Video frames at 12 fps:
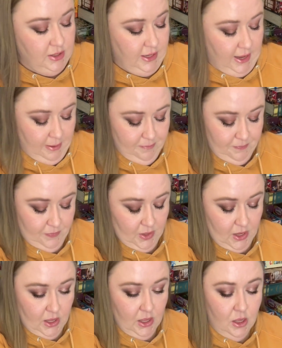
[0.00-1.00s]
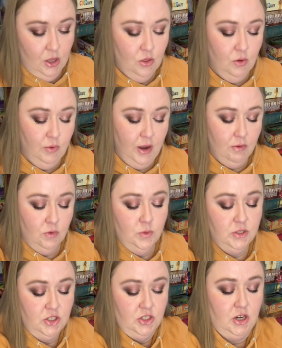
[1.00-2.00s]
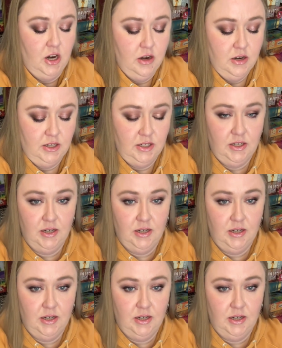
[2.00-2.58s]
the game, the round will start